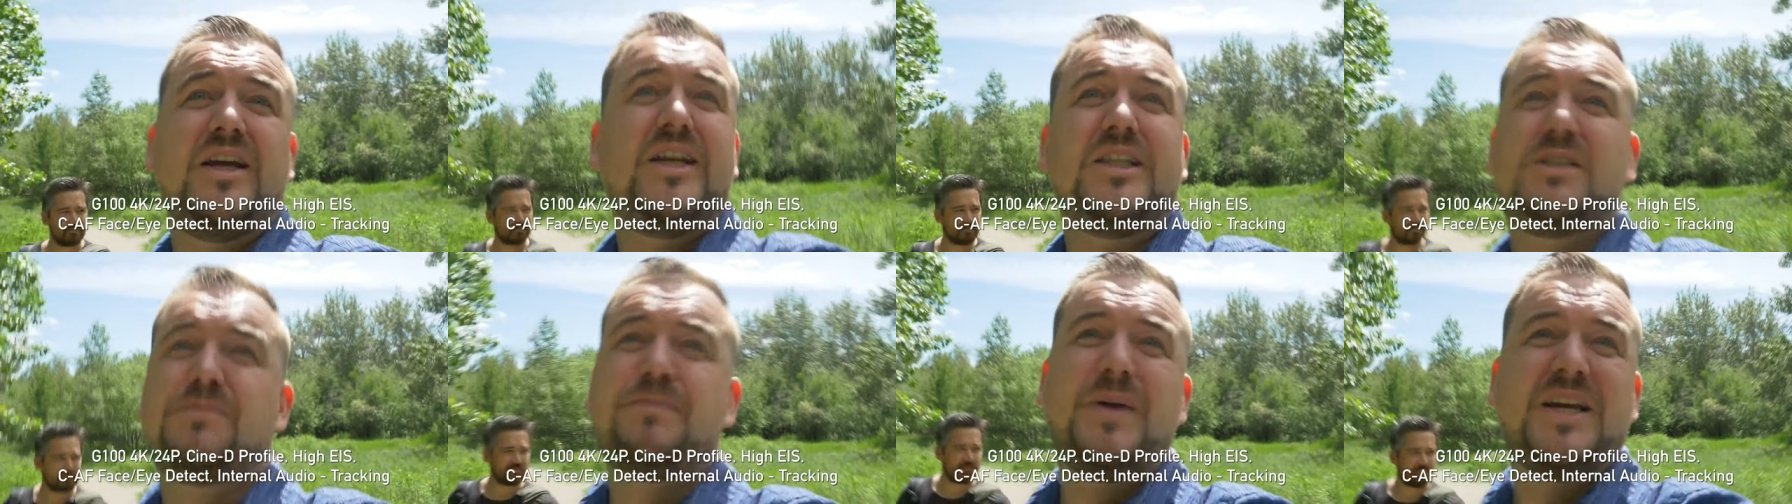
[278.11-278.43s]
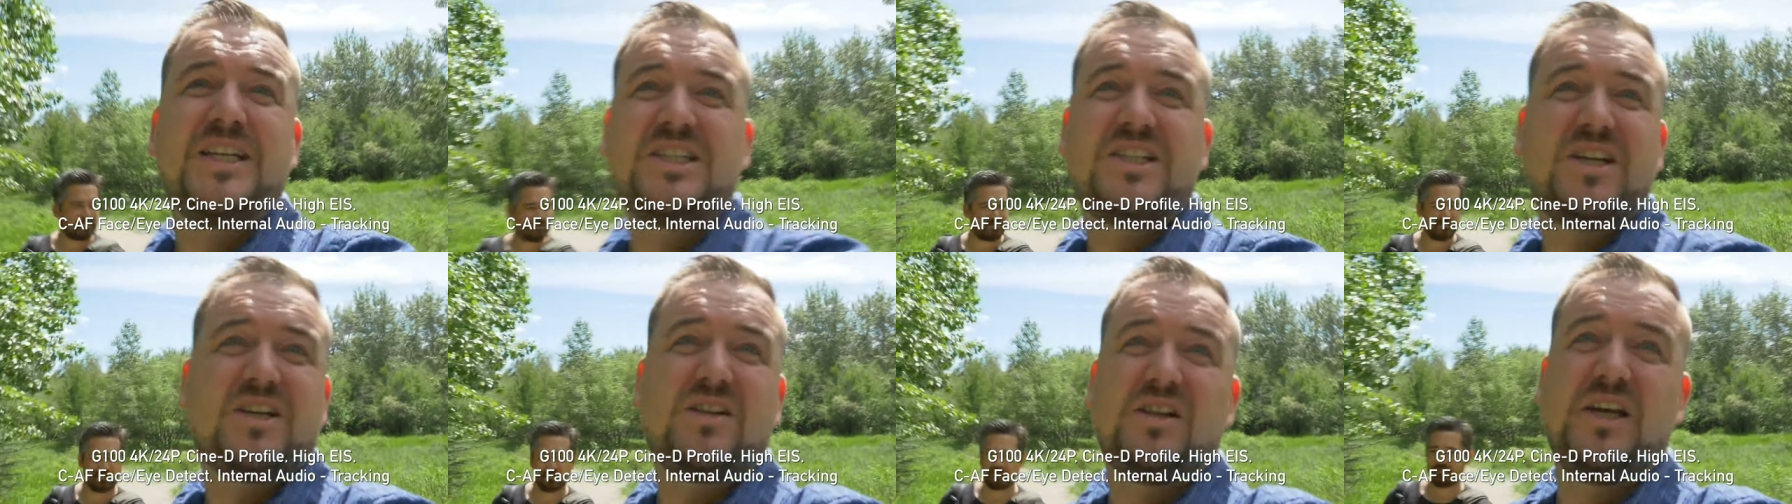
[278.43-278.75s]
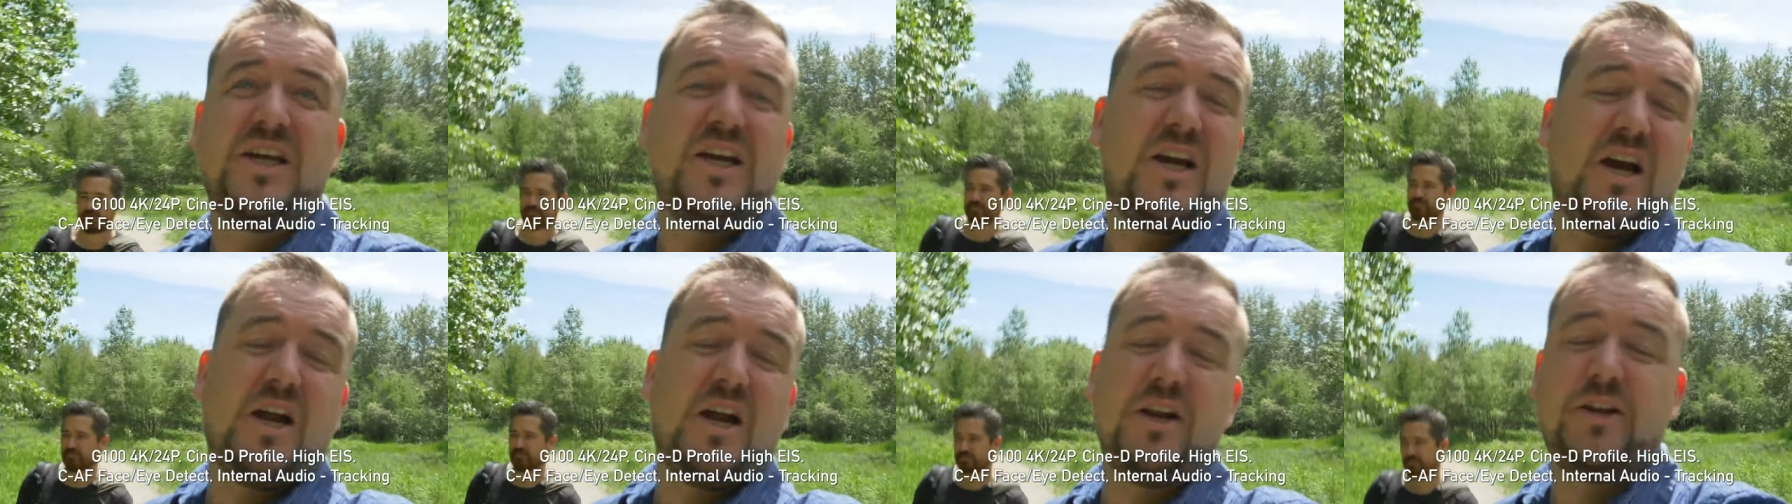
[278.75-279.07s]
it's
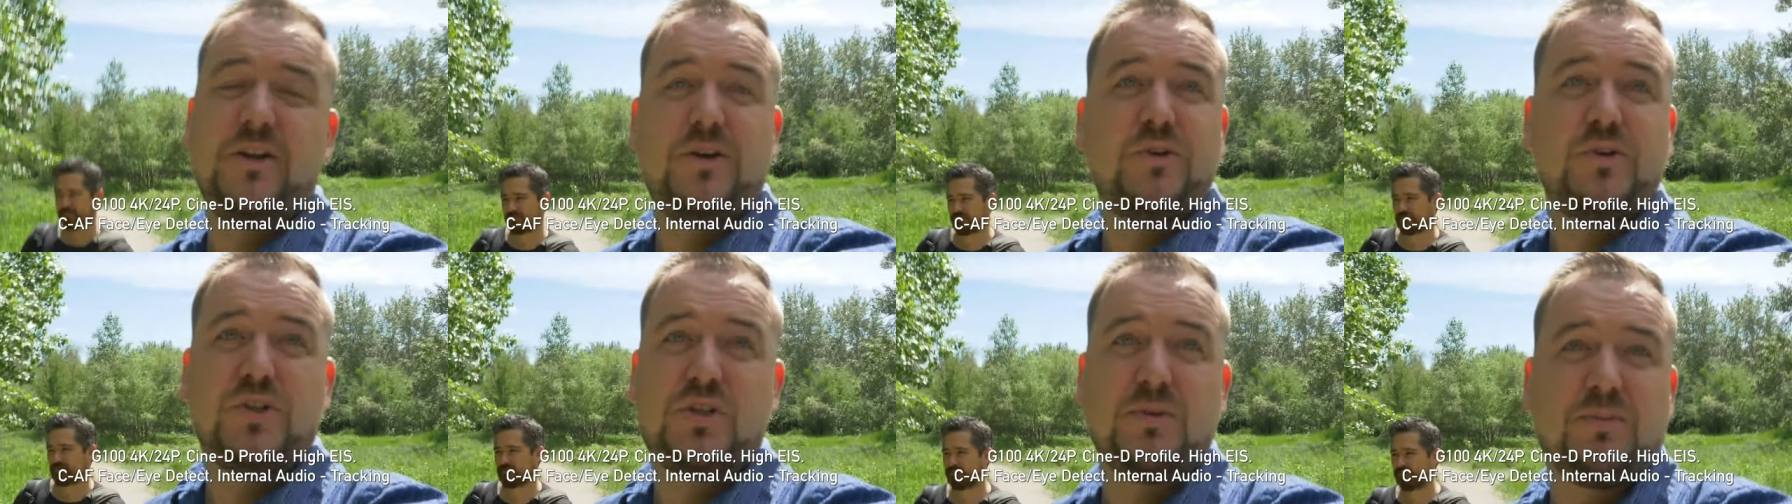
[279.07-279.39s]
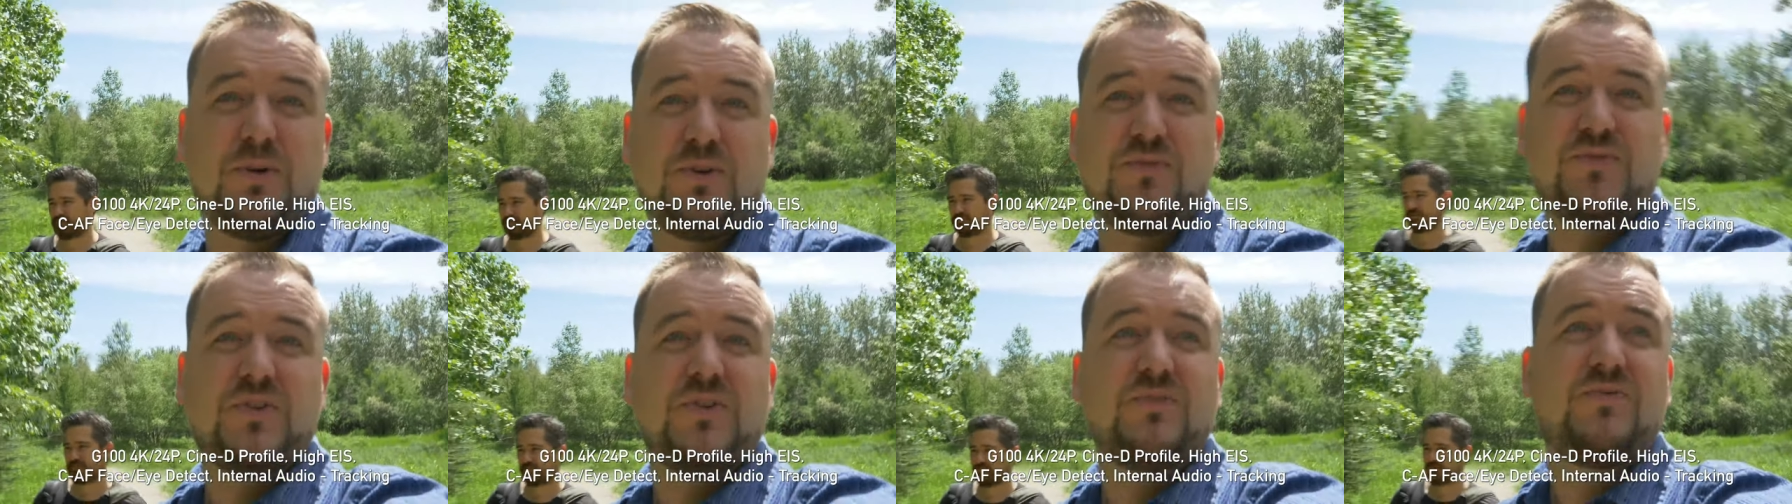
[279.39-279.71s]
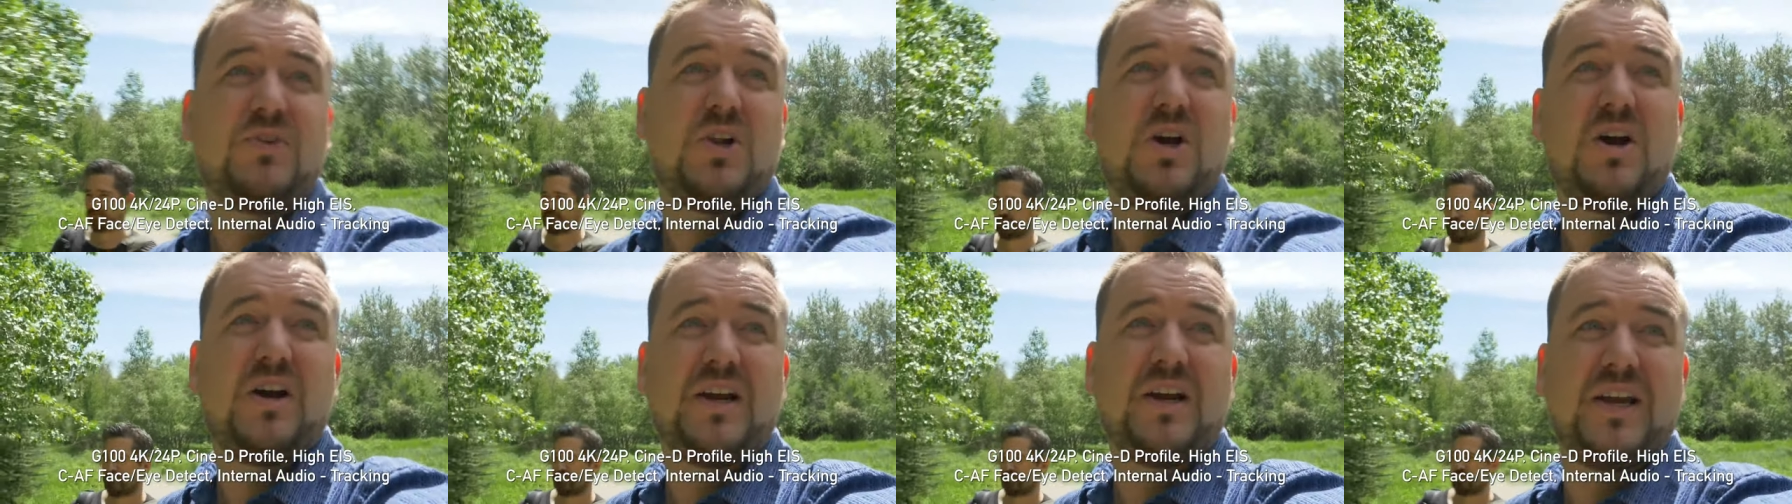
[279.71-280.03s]
basically unusable for
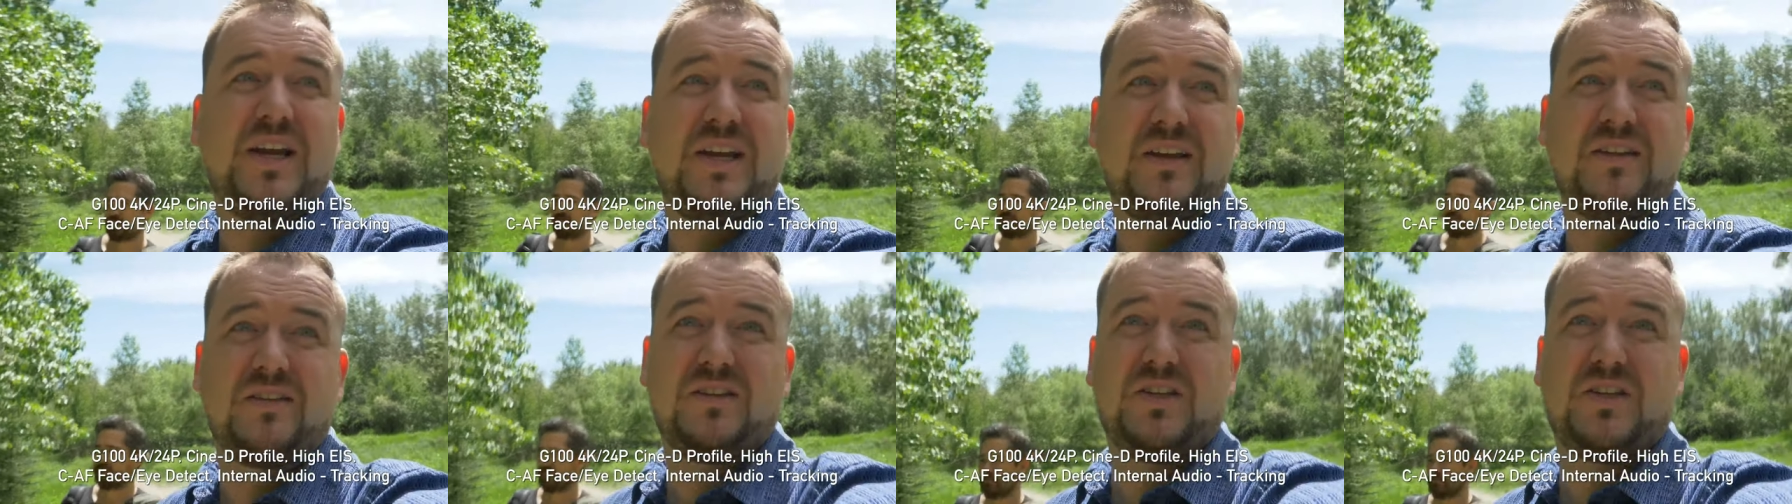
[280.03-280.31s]
vlogging